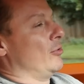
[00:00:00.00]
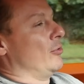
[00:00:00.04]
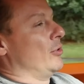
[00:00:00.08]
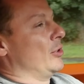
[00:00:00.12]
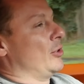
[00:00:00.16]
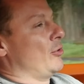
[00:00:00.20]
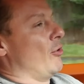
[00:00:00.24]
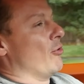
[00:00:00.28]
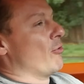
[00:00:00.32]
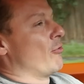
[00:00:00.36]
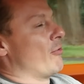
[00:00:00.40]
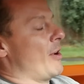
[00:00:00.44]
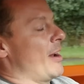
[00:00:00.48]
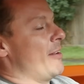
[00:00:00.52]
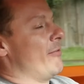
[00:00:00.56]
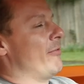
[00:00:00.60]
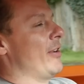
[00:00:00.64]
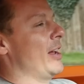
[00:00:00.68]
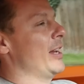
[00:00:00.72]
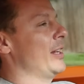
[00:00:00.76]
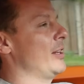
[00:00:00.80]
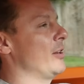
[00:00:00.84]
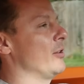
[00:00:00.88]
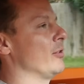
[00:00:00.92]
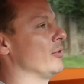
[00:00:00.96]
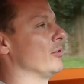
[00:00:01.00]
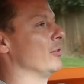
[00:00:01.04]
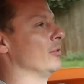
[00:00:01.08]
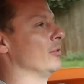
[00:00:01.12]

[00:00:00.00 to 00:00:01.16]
It's not great value.